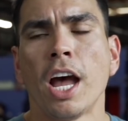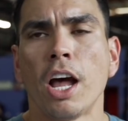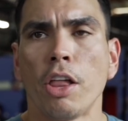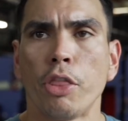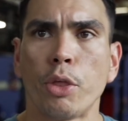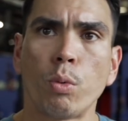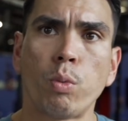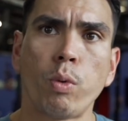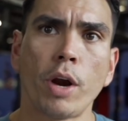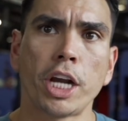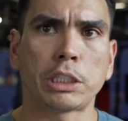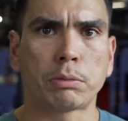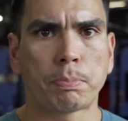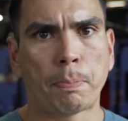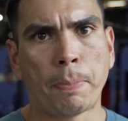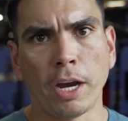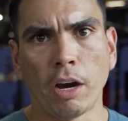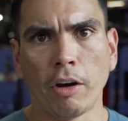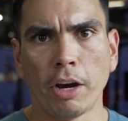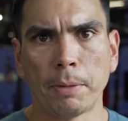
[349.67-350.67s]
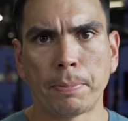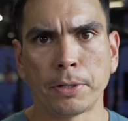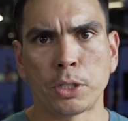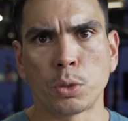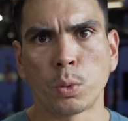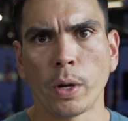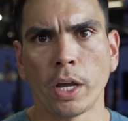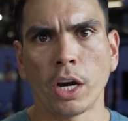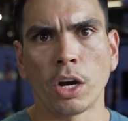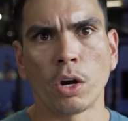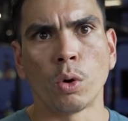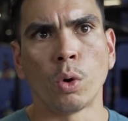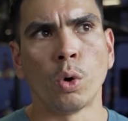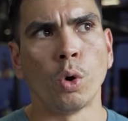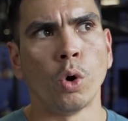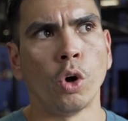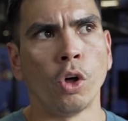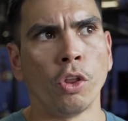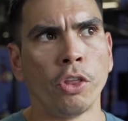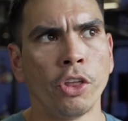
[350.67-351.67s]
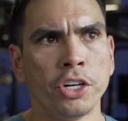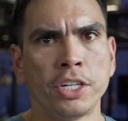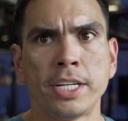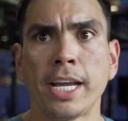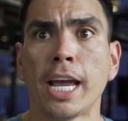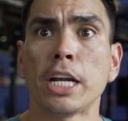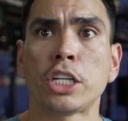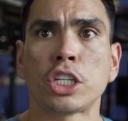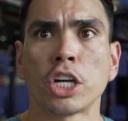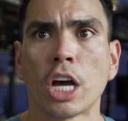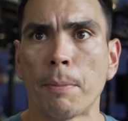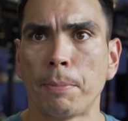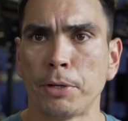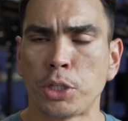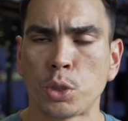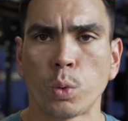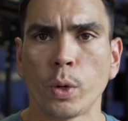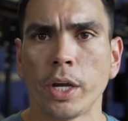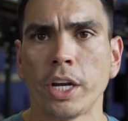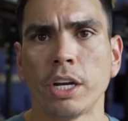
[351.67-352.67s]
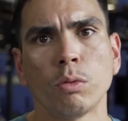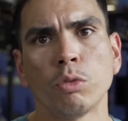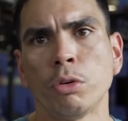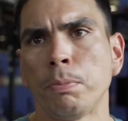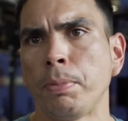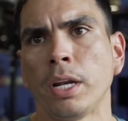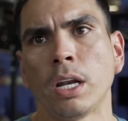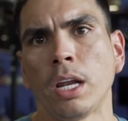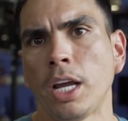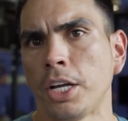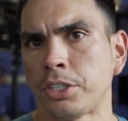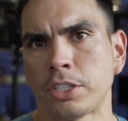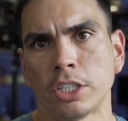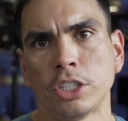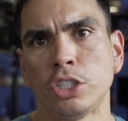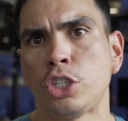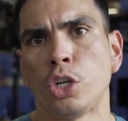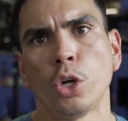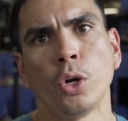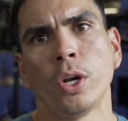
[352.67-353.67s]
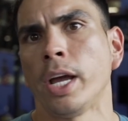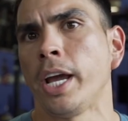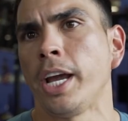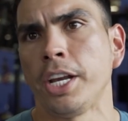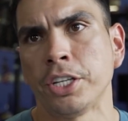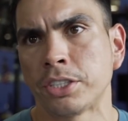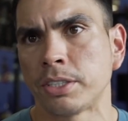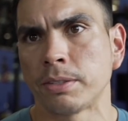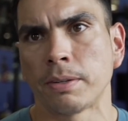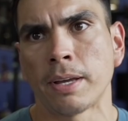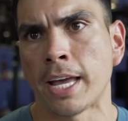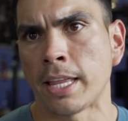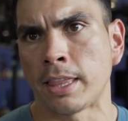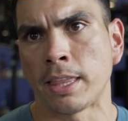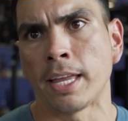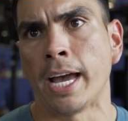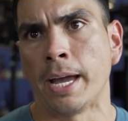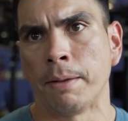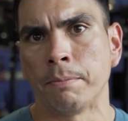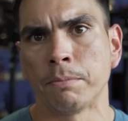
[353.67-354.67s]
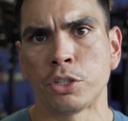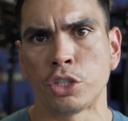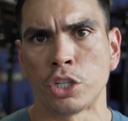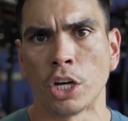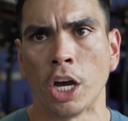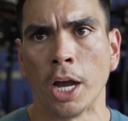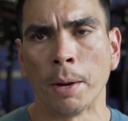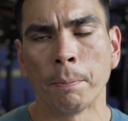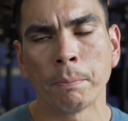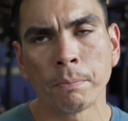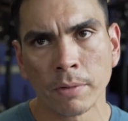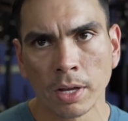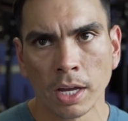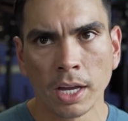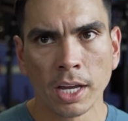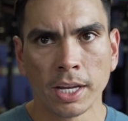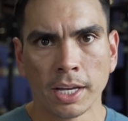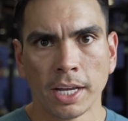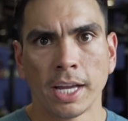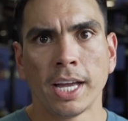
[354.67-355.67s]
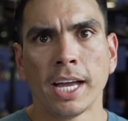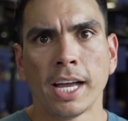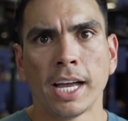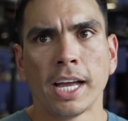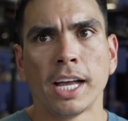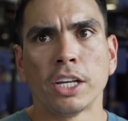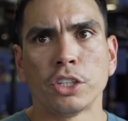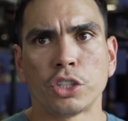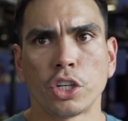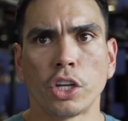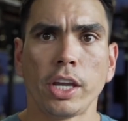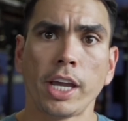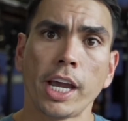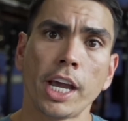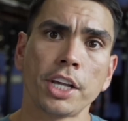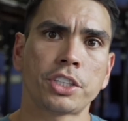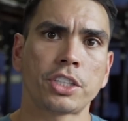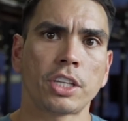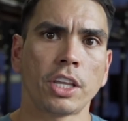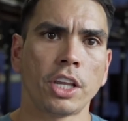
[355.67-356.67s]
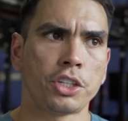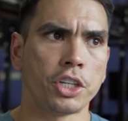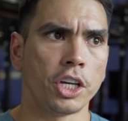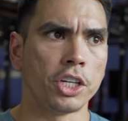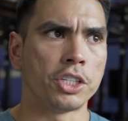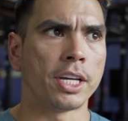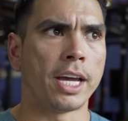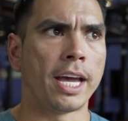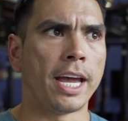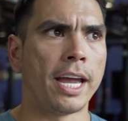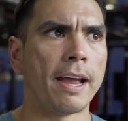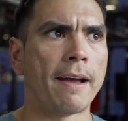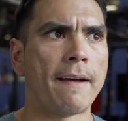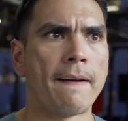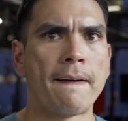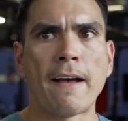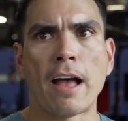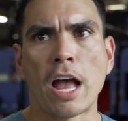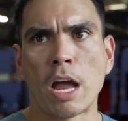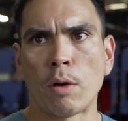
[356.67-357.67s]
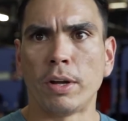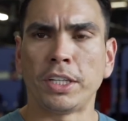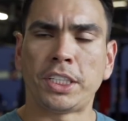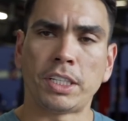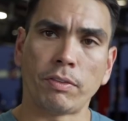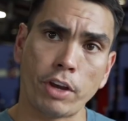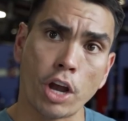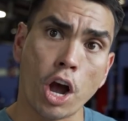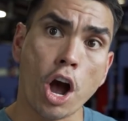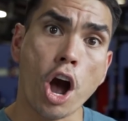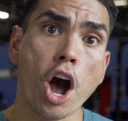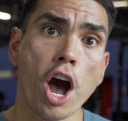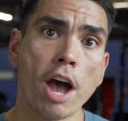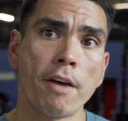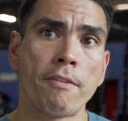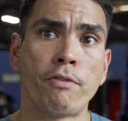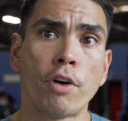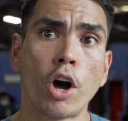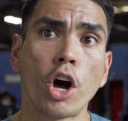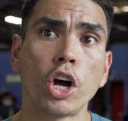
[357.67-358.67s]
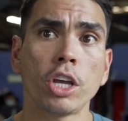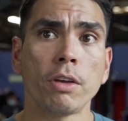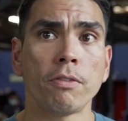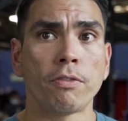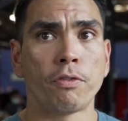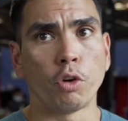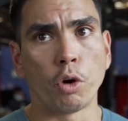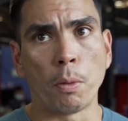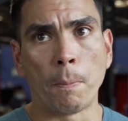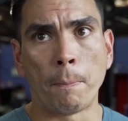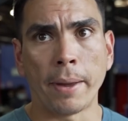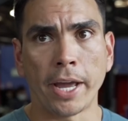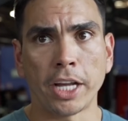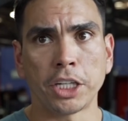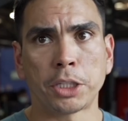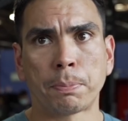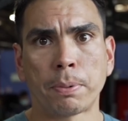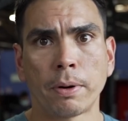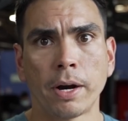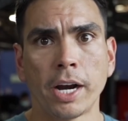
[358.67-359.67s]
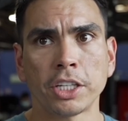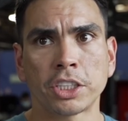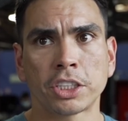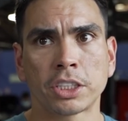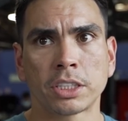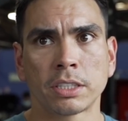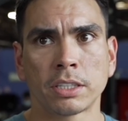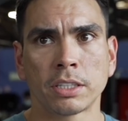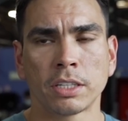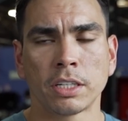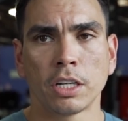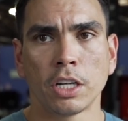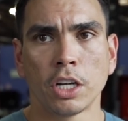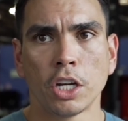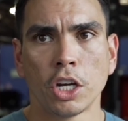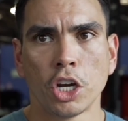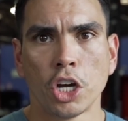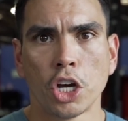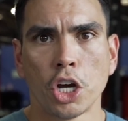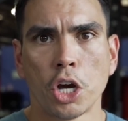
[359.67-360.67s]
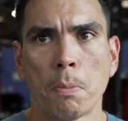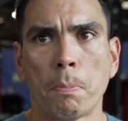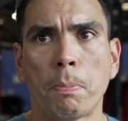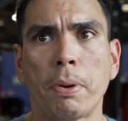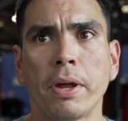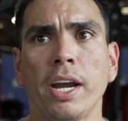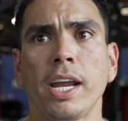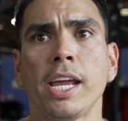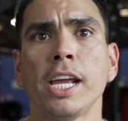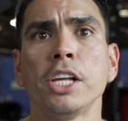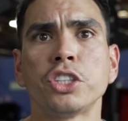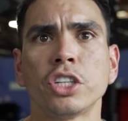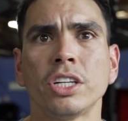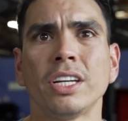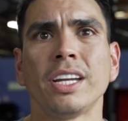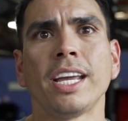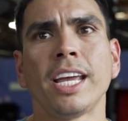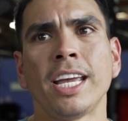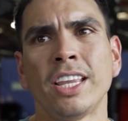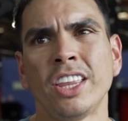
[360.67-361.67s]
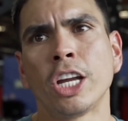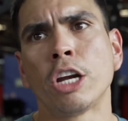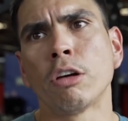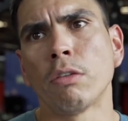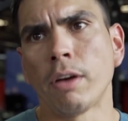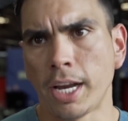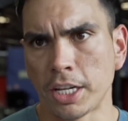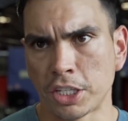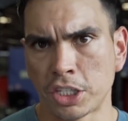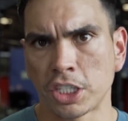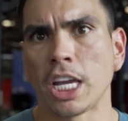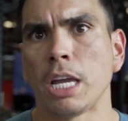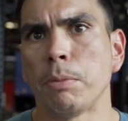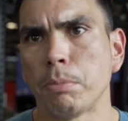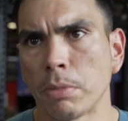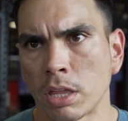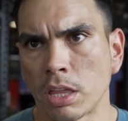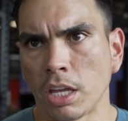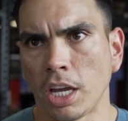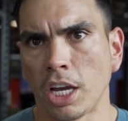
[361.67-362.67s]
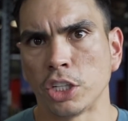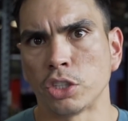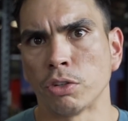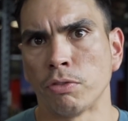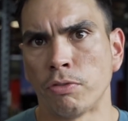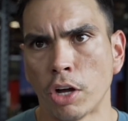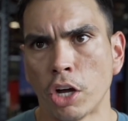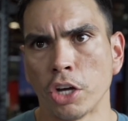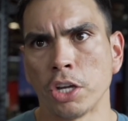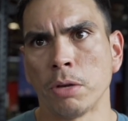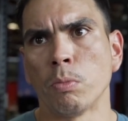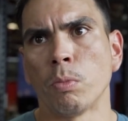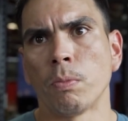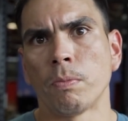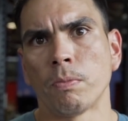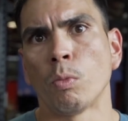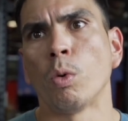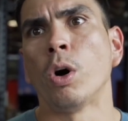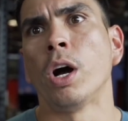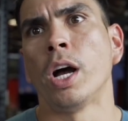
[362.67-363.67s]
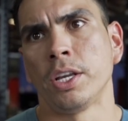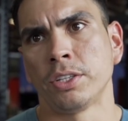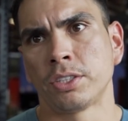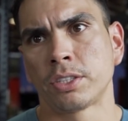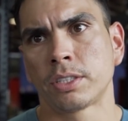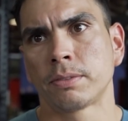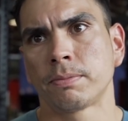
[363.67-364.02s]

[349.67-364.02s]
the rest period between it, or the downtime between it, would be less than 2 days at that. So yes, this is a relatively high volume for bench press, but it isn't in the grand scheme of things of volume wise.